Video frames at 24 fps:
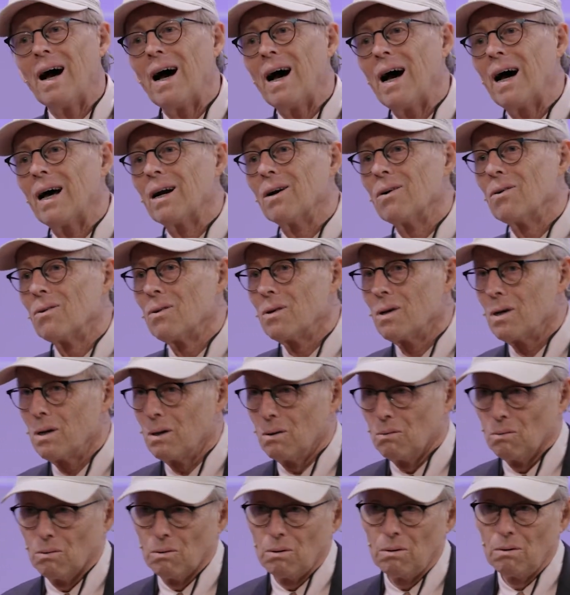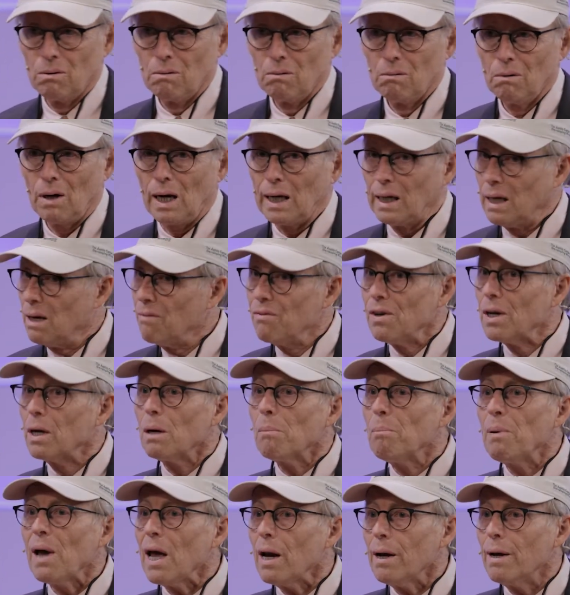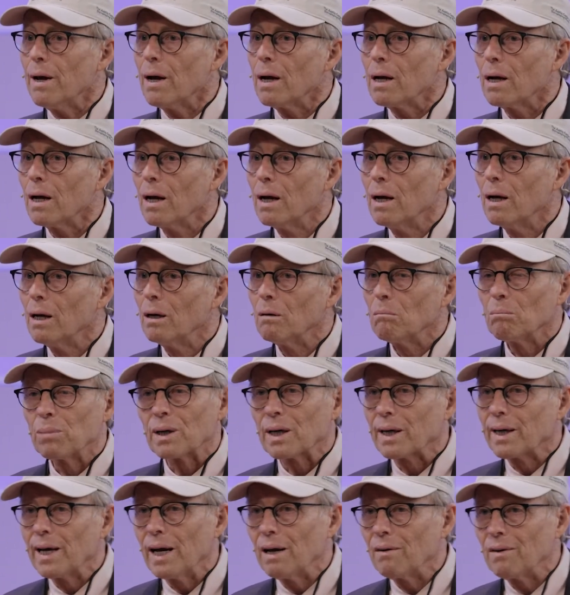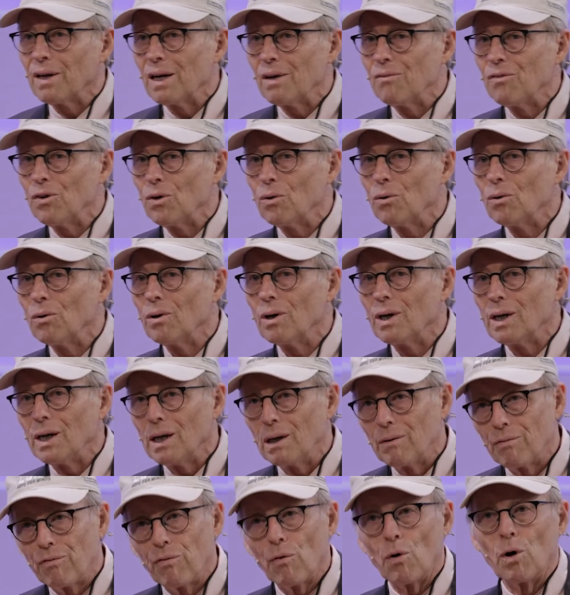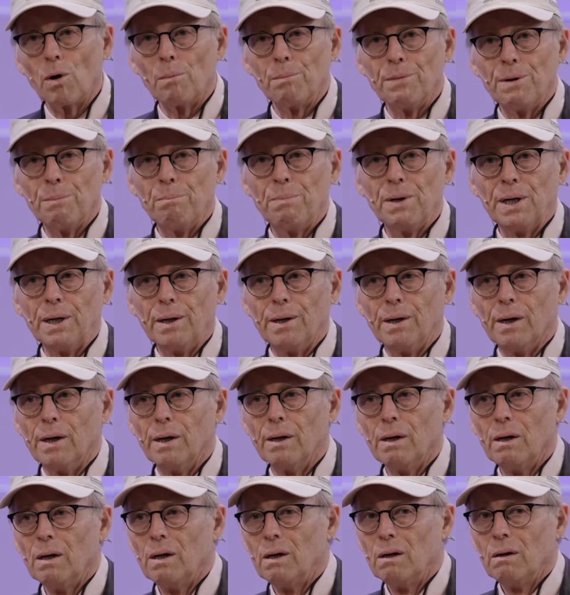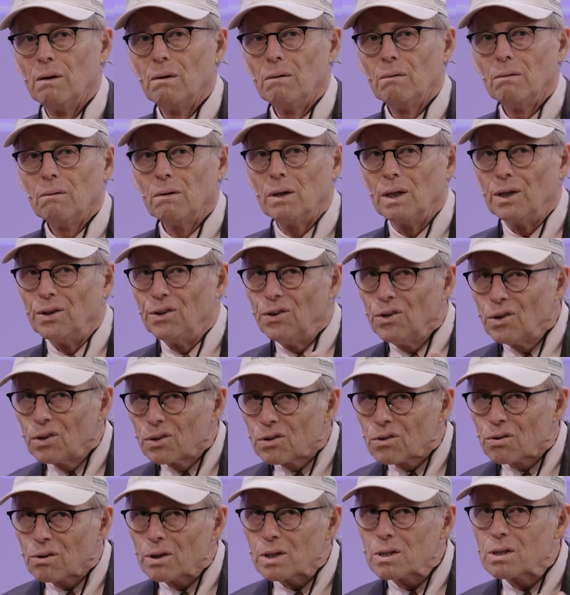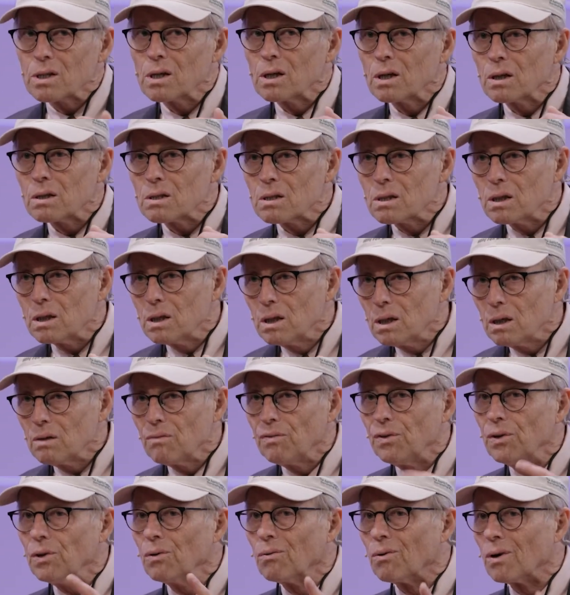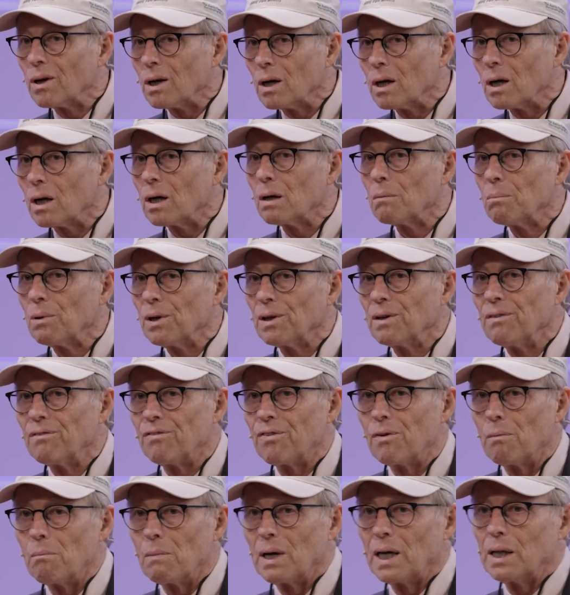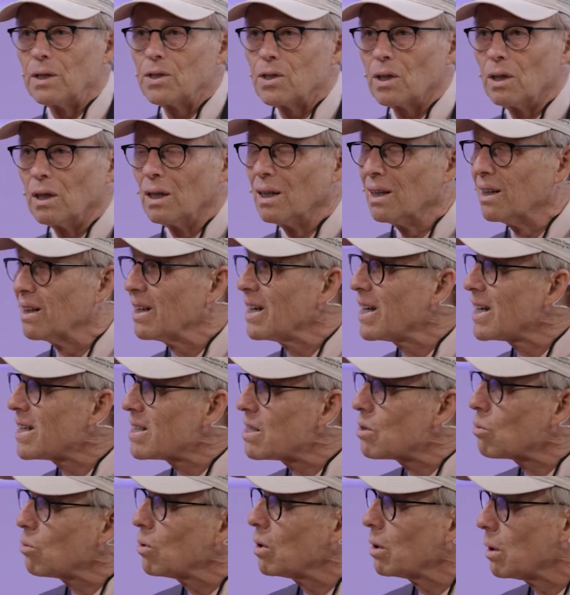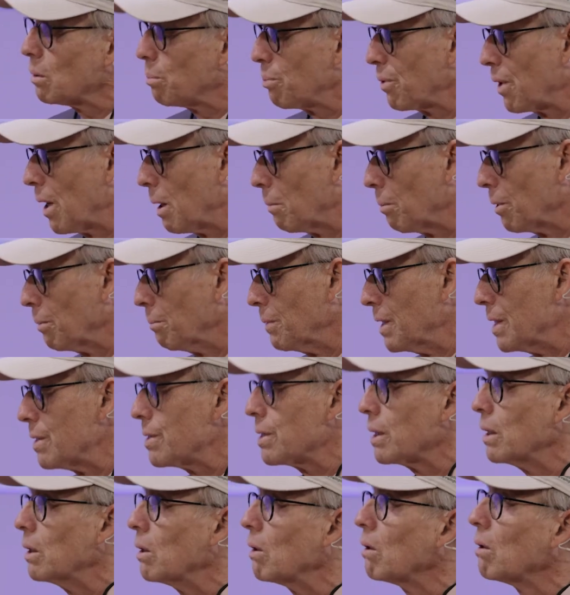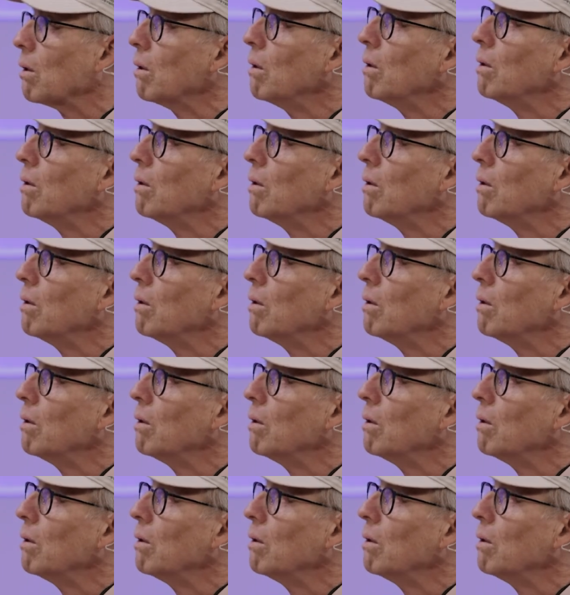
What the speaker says: I don't know. I give you an opinion, but I can't give you an informed opinion. And you're trusting us to give you reliable information, and that's where the problem is here.